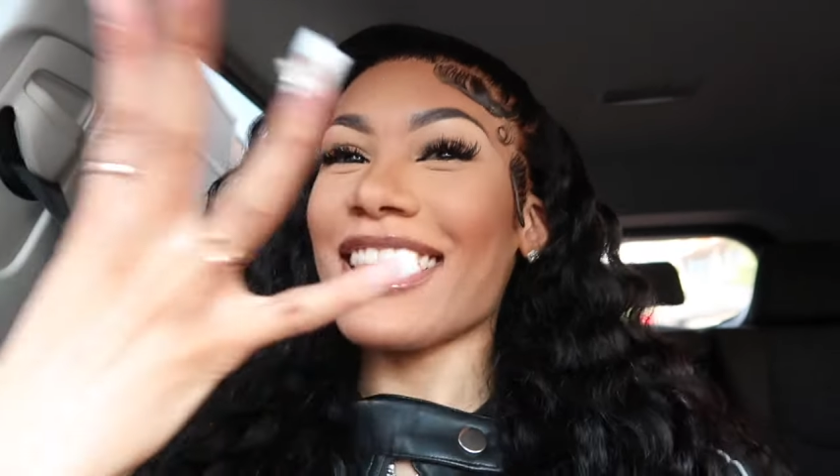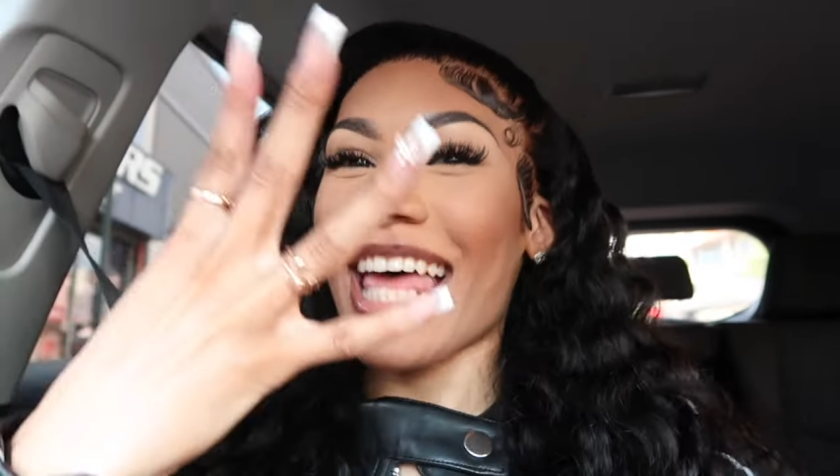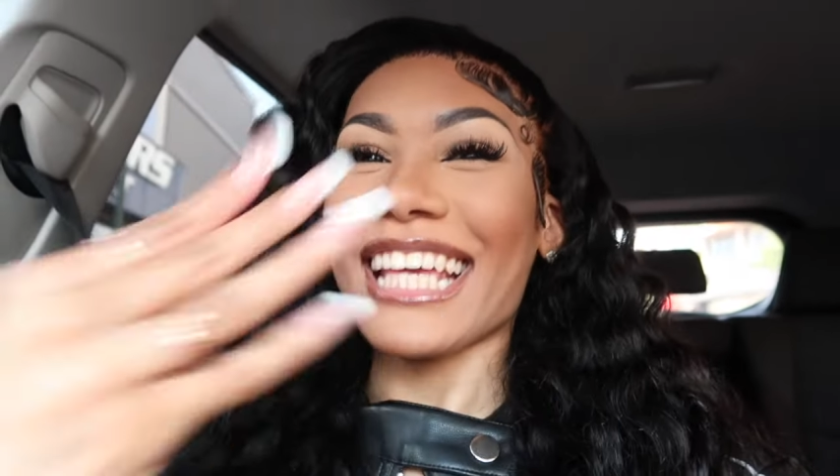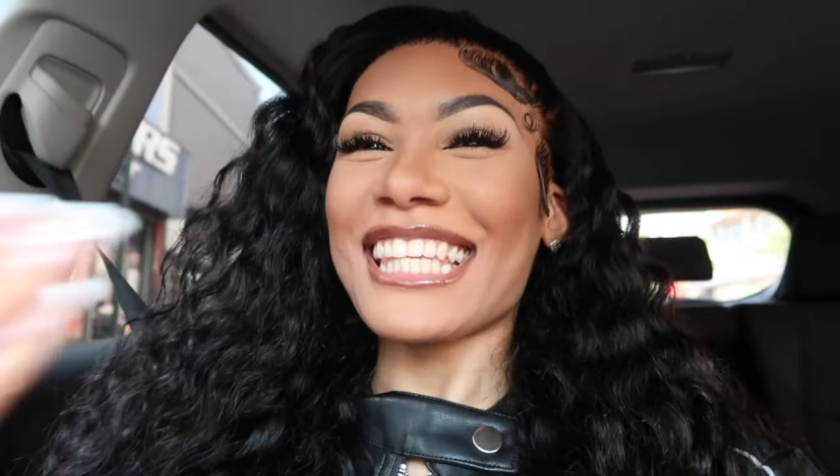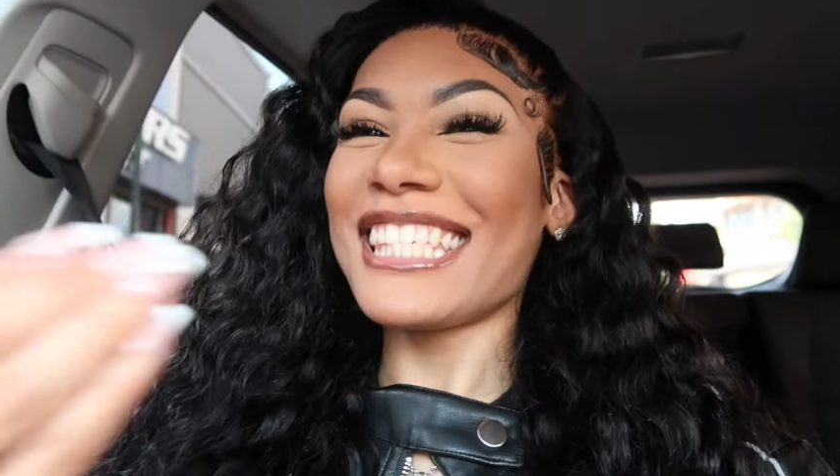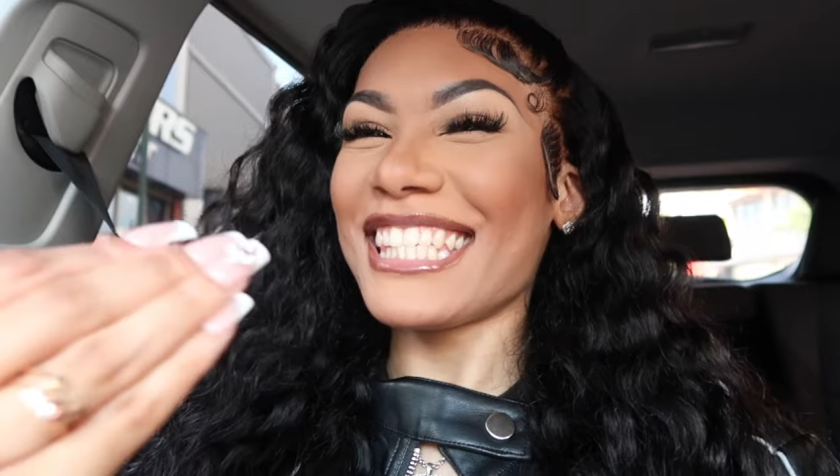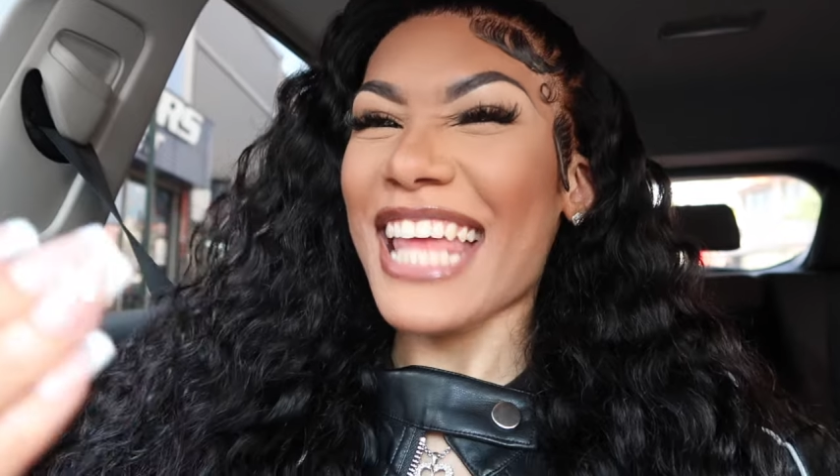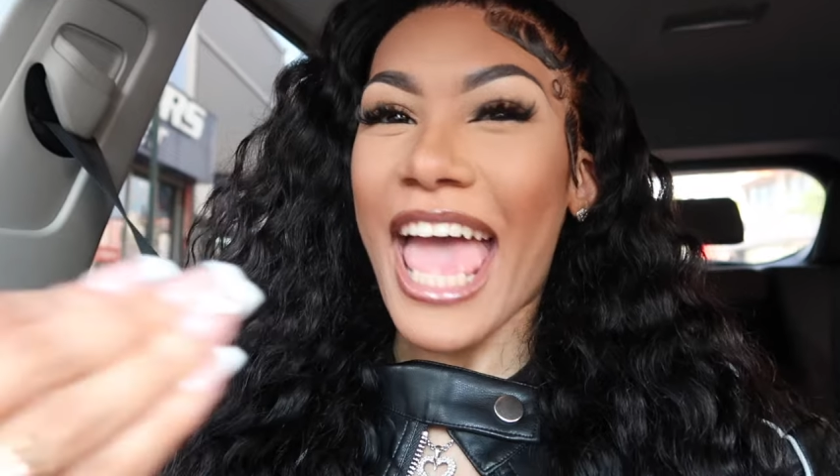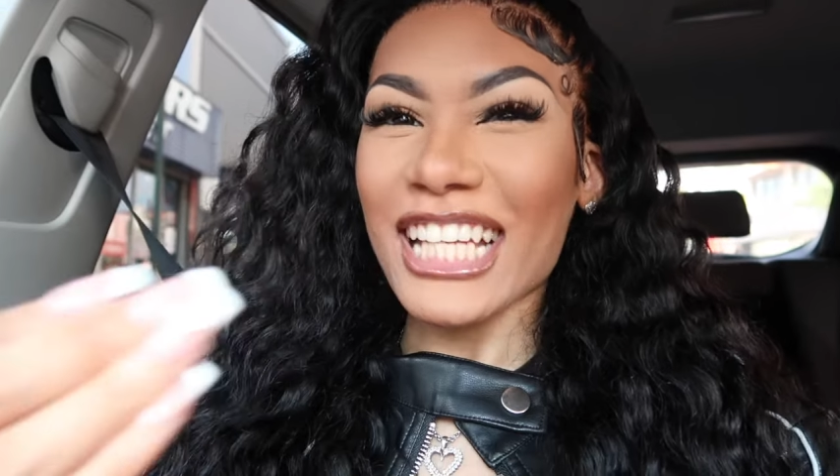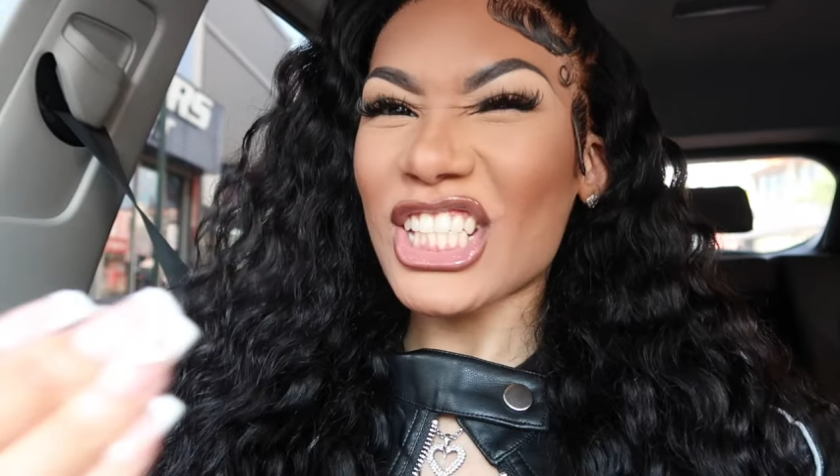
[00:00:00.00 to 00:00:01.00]
like
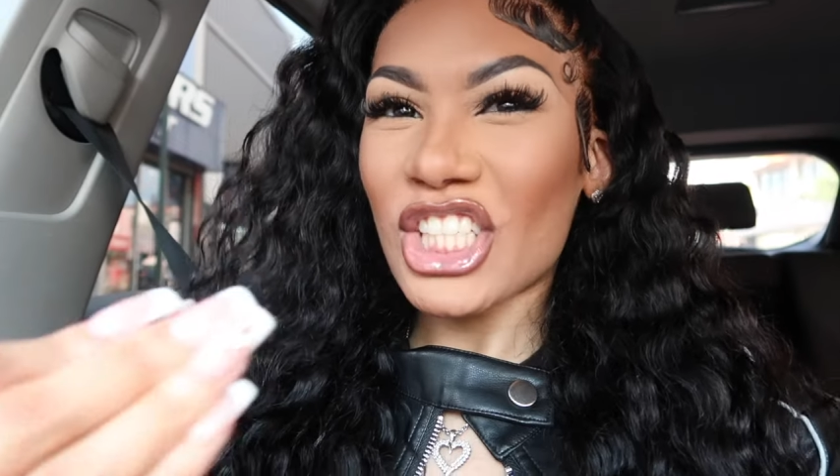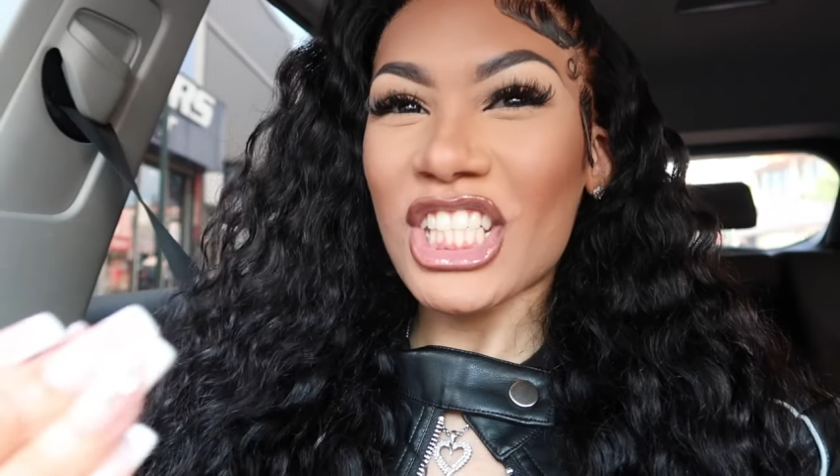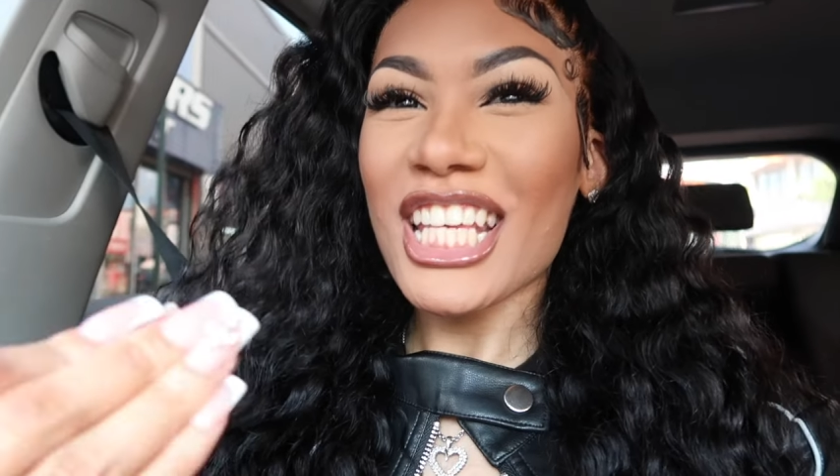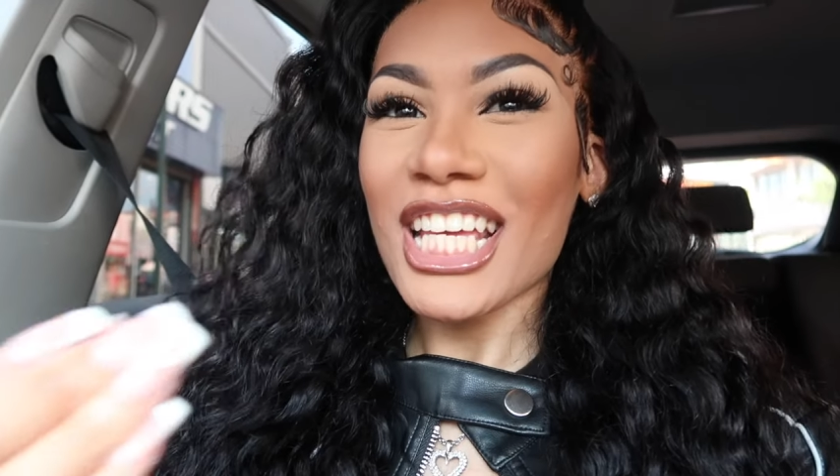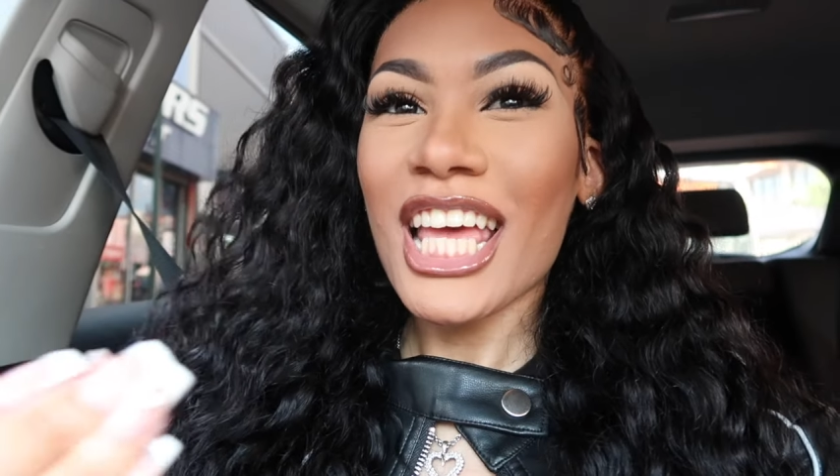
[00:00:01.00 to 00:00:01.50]
snatched